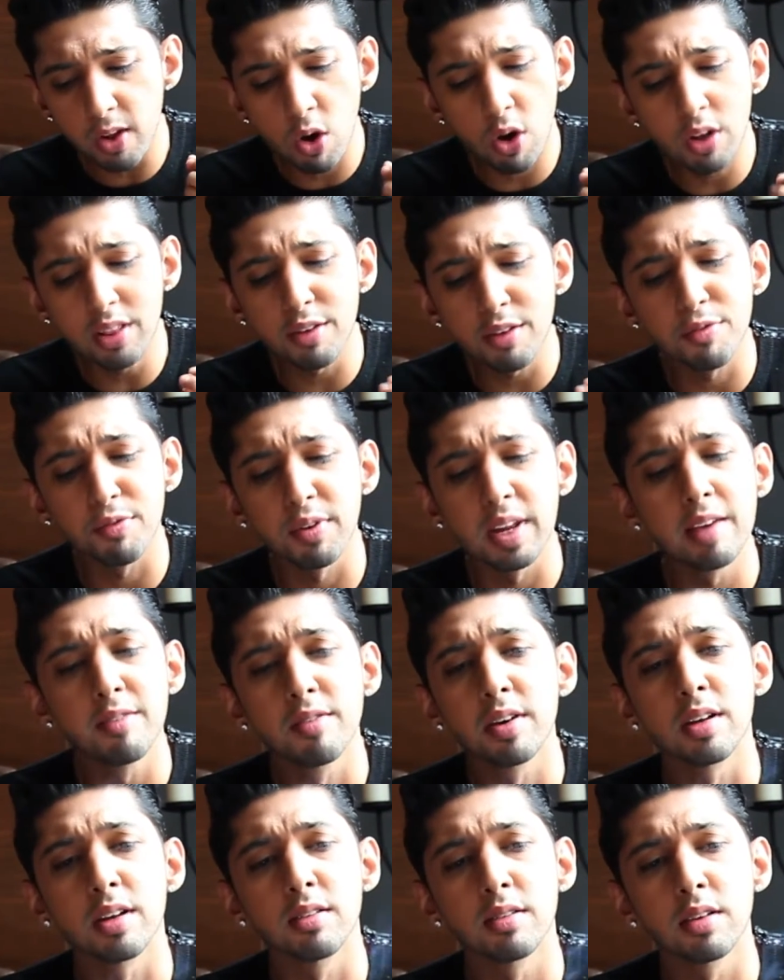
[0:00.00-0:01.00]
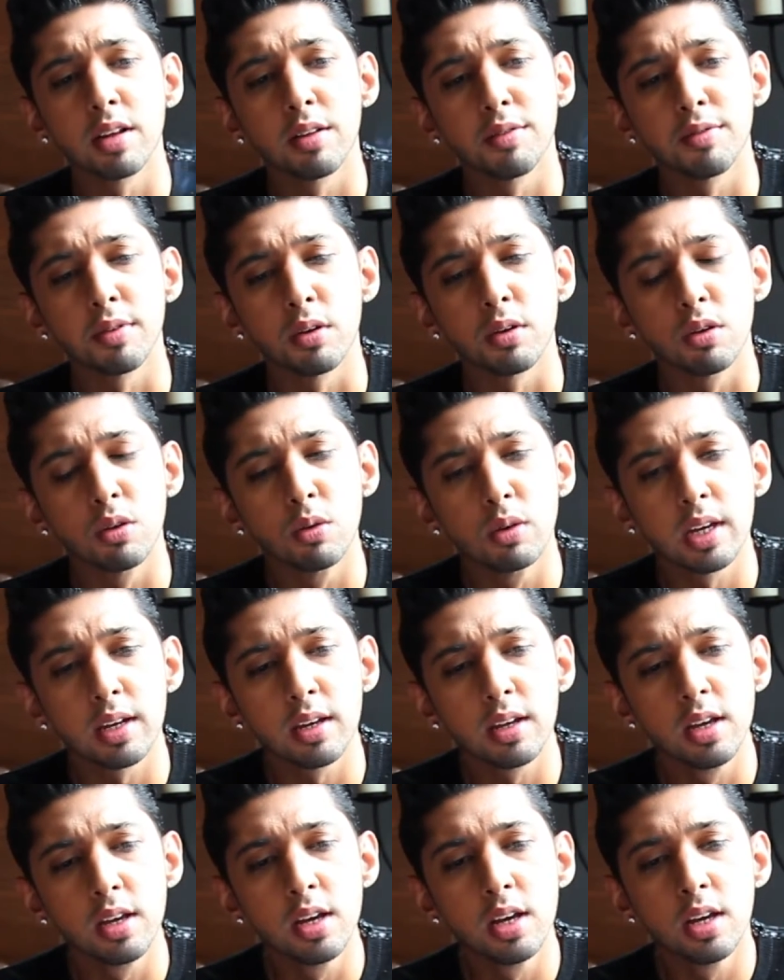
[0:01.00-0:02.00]
on the flavor itself,
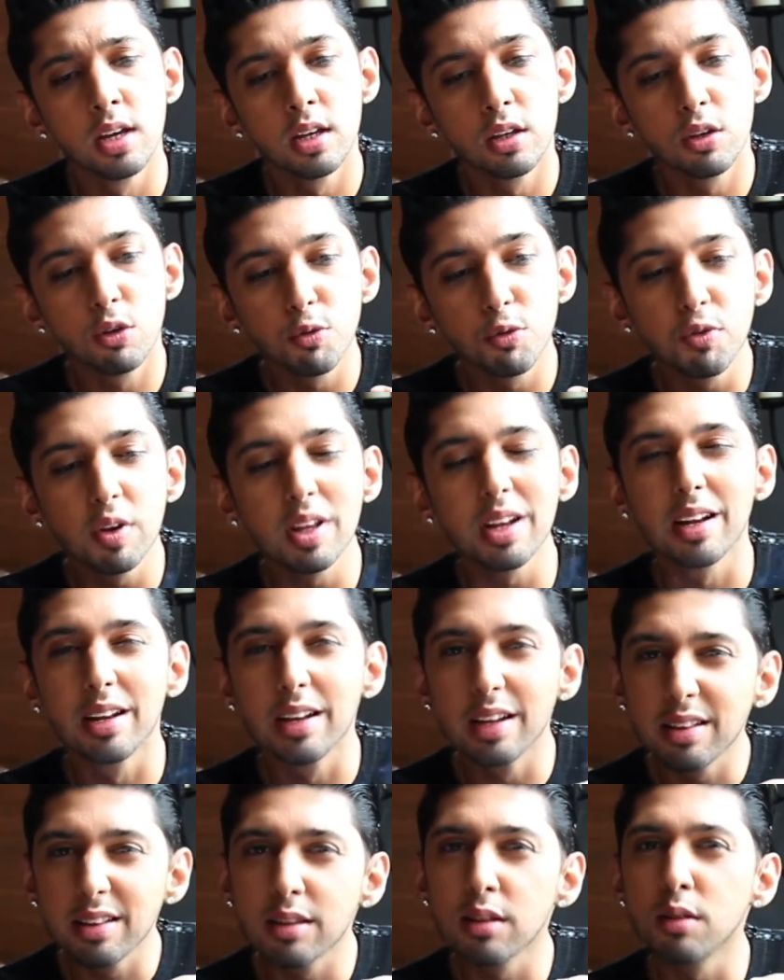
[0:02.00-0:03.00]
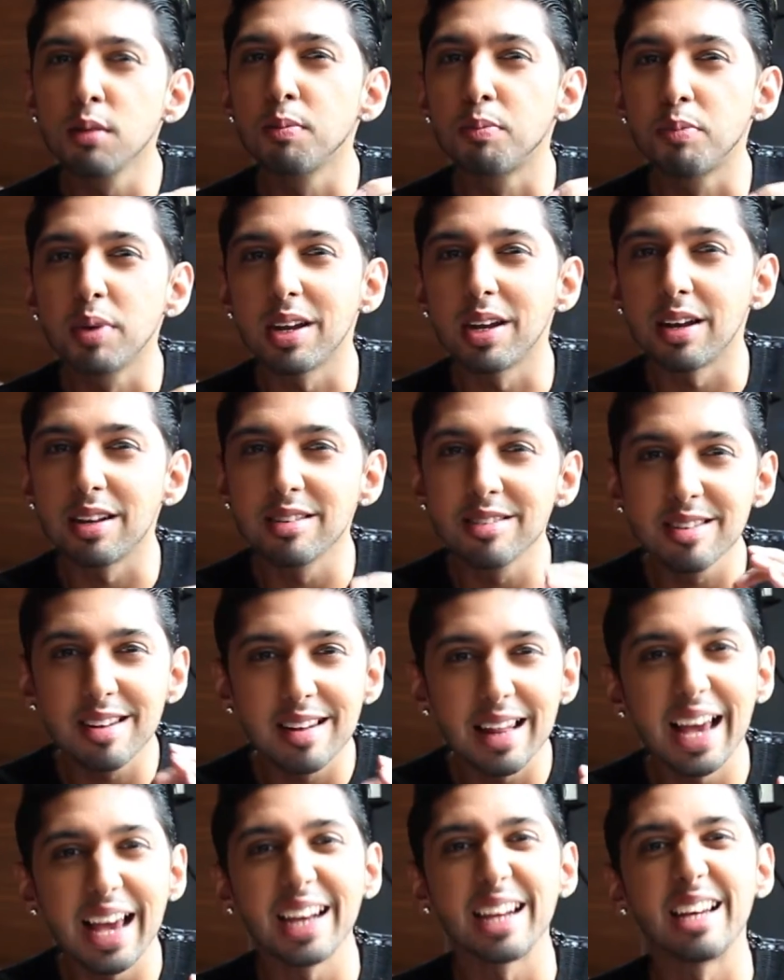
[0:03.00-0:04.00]
you feel a little bit, a
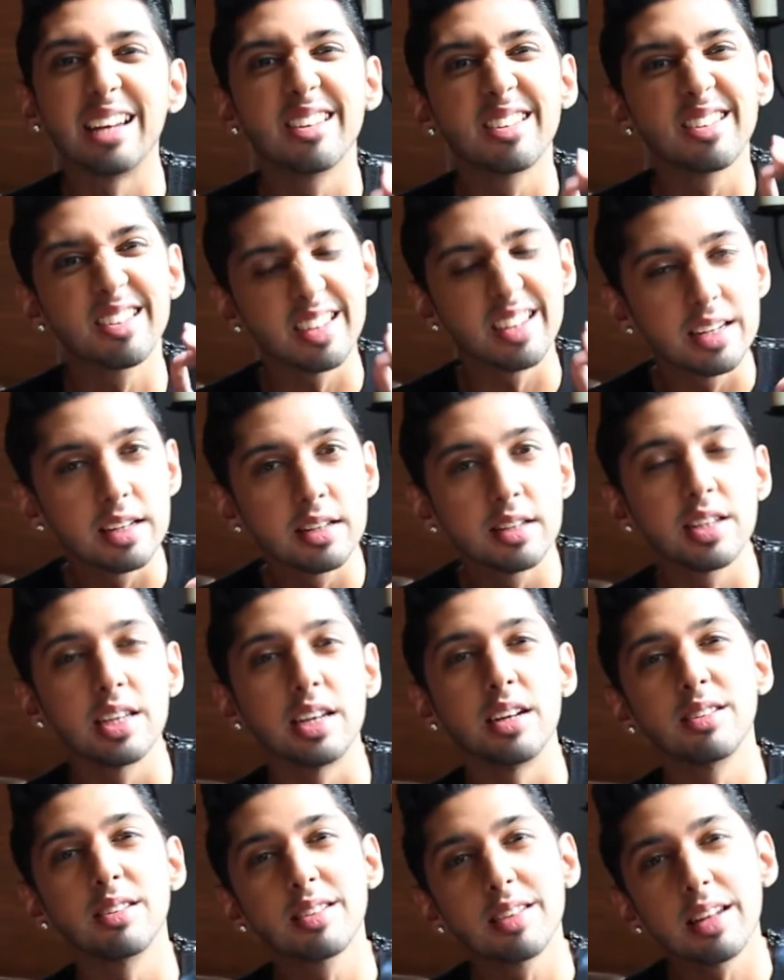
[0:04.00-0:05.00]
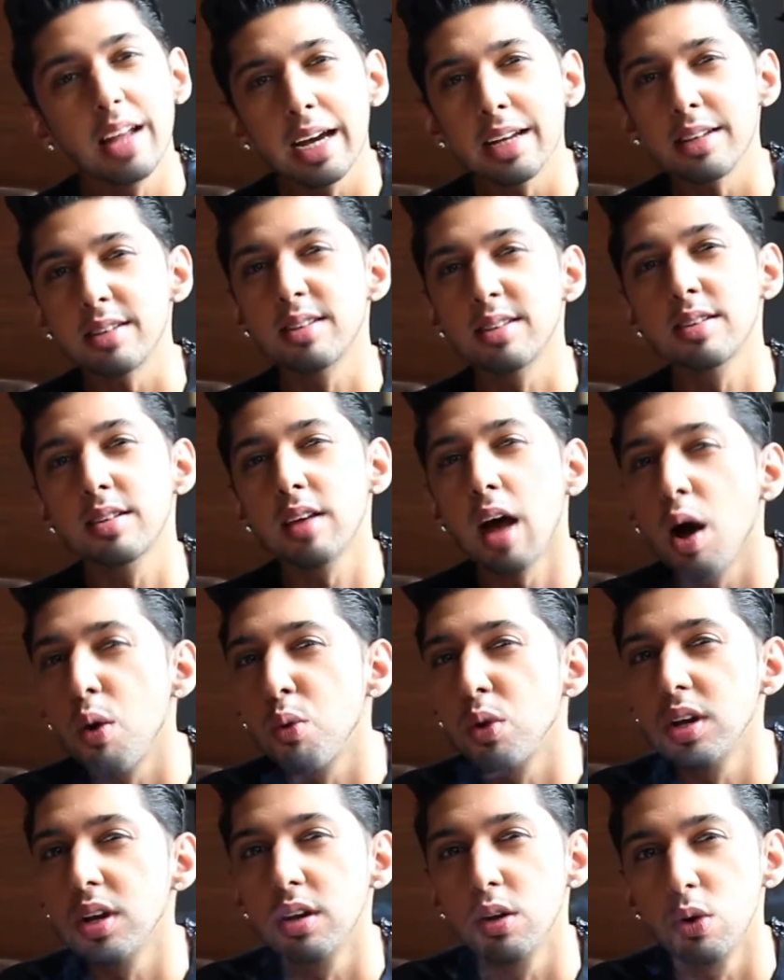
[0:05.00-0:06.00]
slight acidity, a slight sour
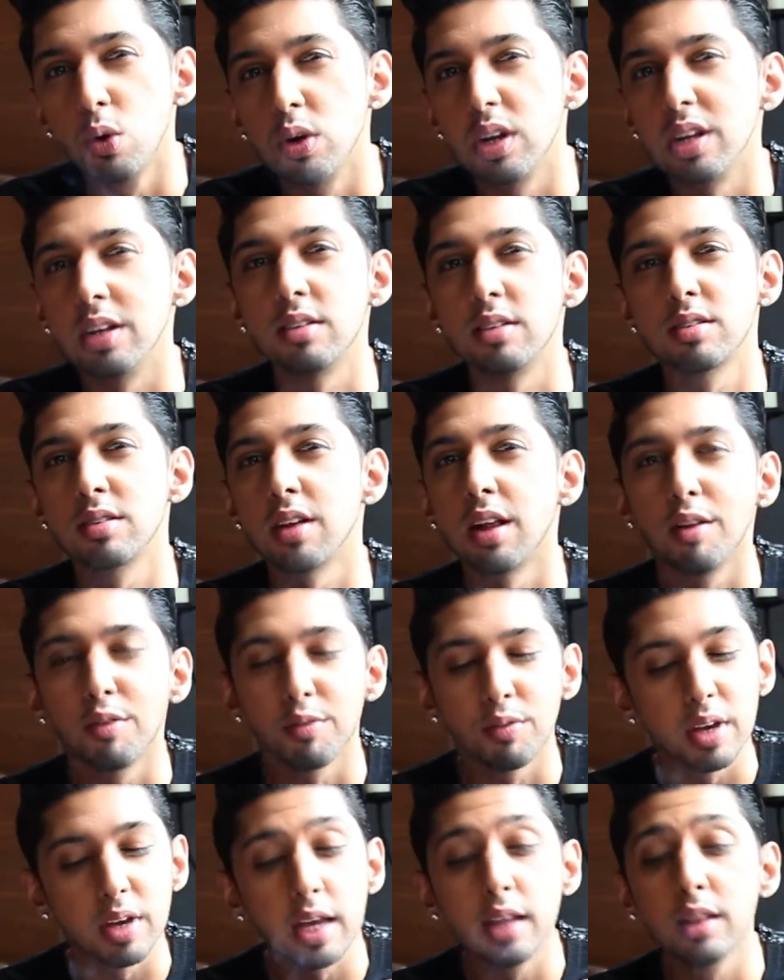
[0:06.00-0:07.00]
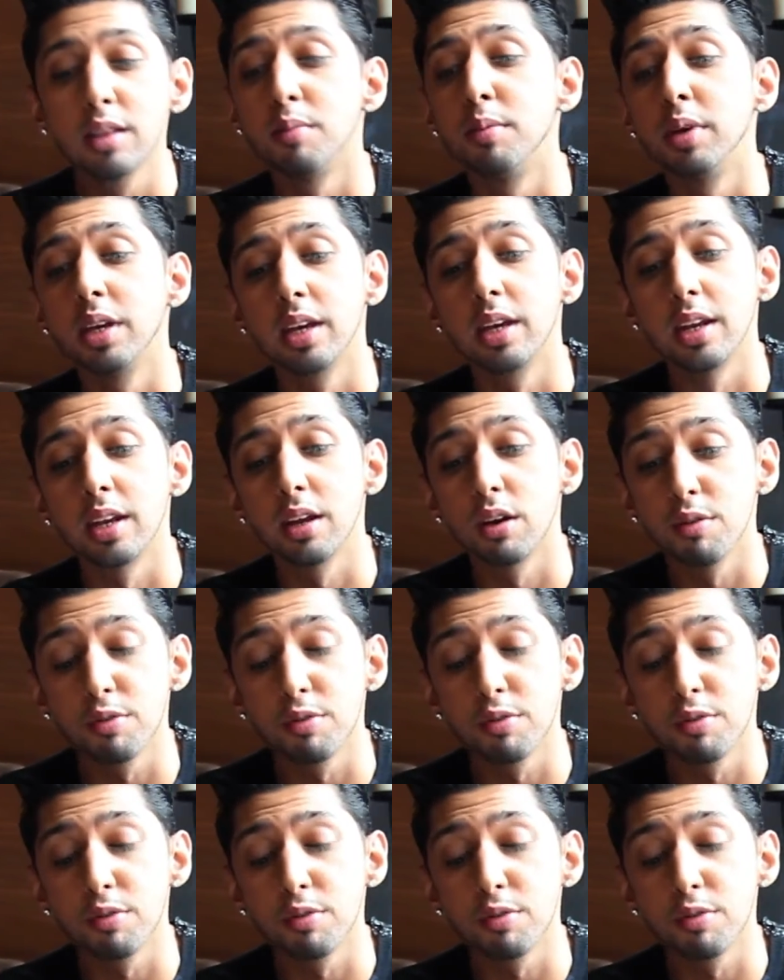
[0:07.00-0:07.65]
note itself in the beginning.